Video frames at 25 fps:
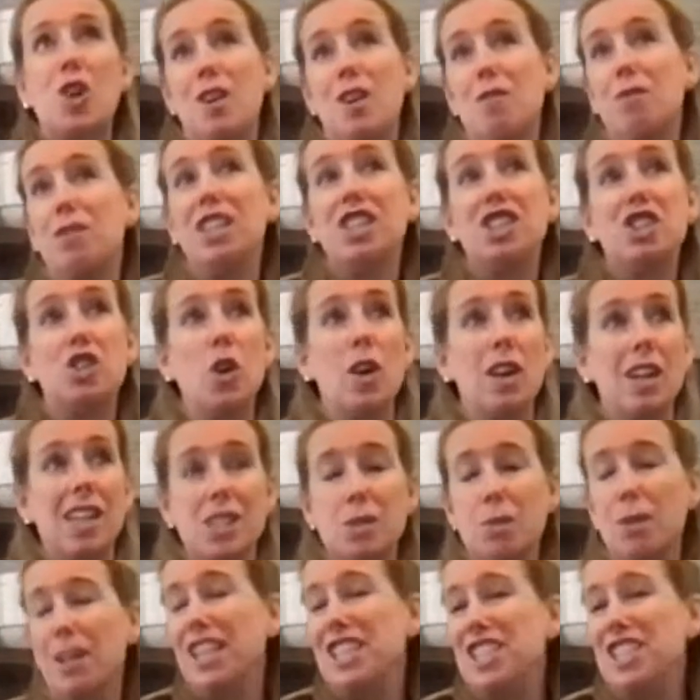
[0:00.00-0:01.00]
Real short,
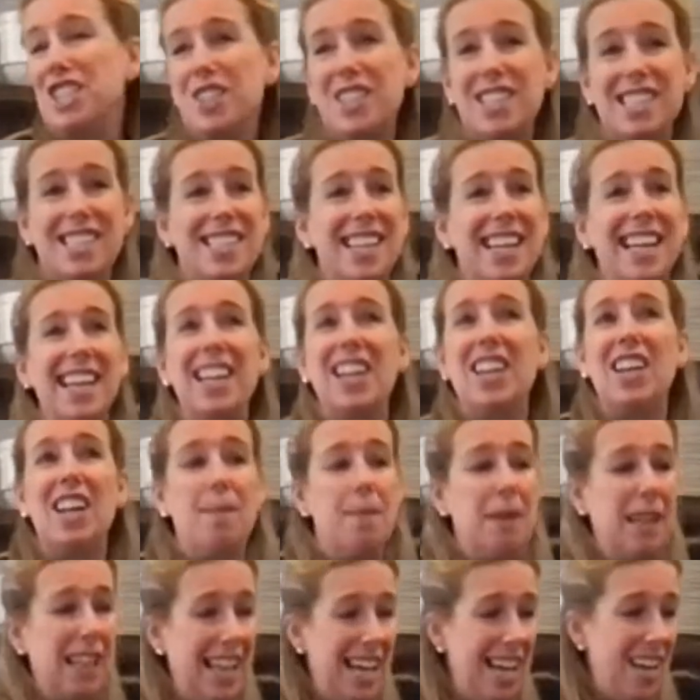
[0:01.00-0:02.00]
because we're going to do this again a little
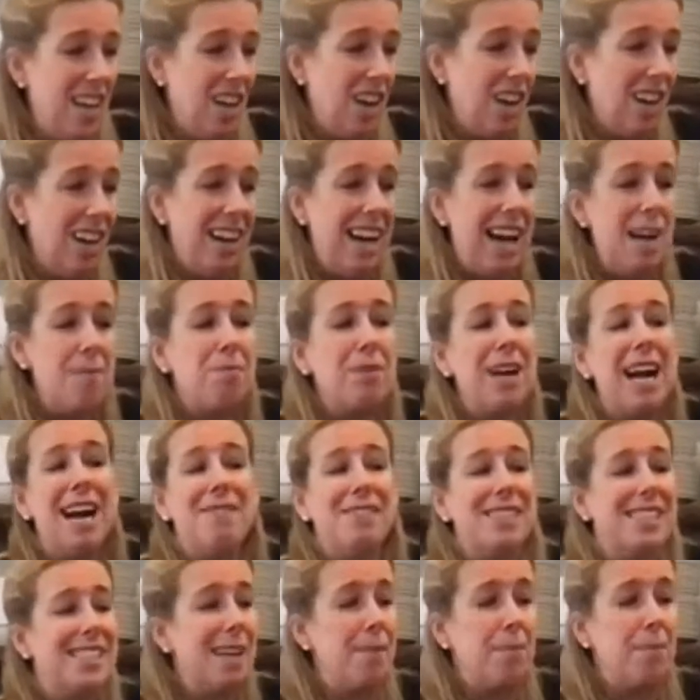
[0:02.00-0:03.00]
bit later. I promise.